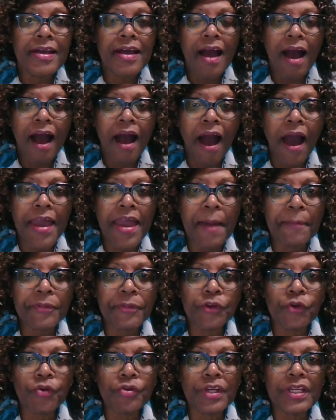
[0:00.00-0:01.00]
I am
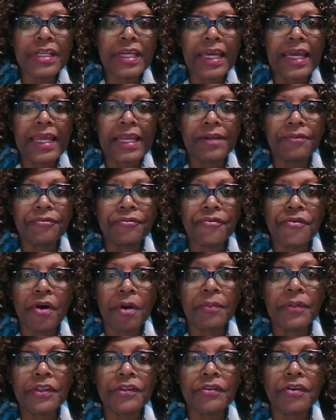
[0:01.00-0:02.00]
tuning in
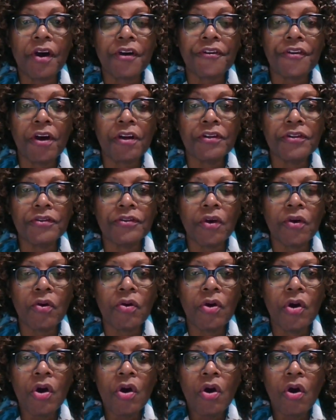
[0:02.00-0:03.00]
from Toronto,
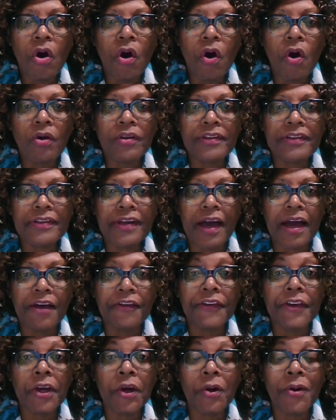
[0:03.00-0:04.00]

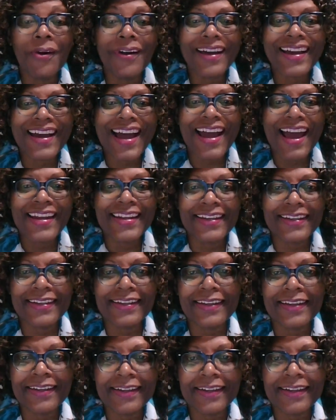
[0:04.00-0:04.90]
Ontario, Canada.